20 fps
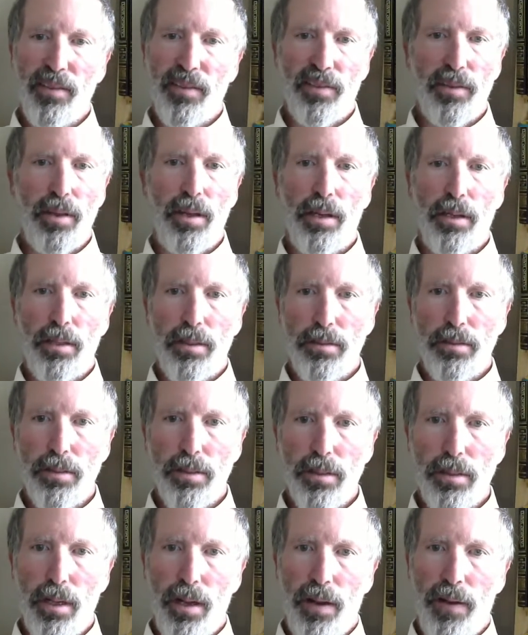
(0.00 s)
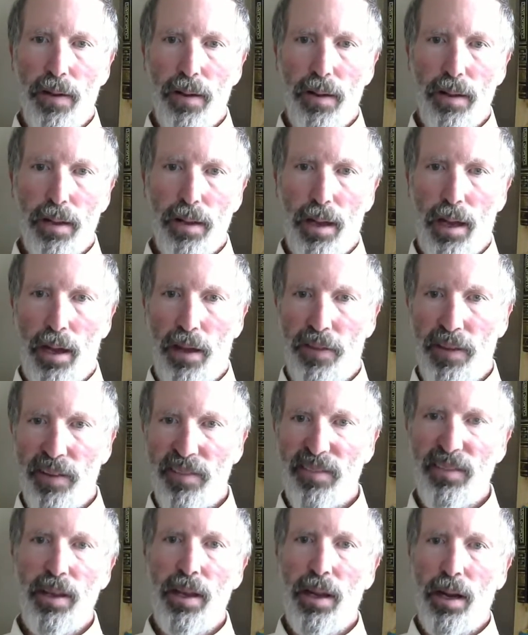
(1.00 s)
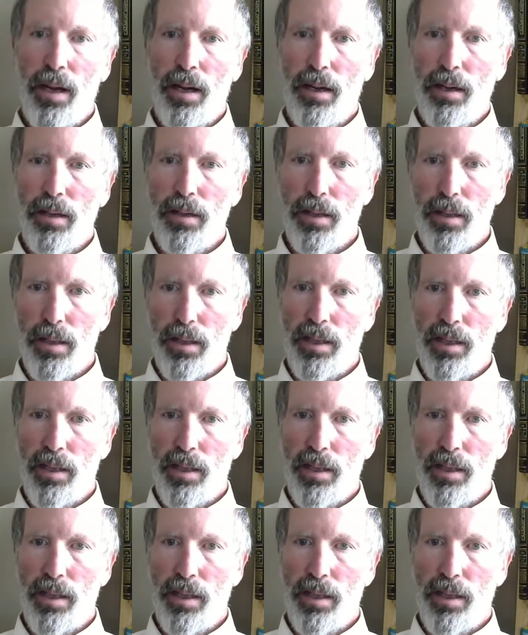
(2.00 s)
So this year,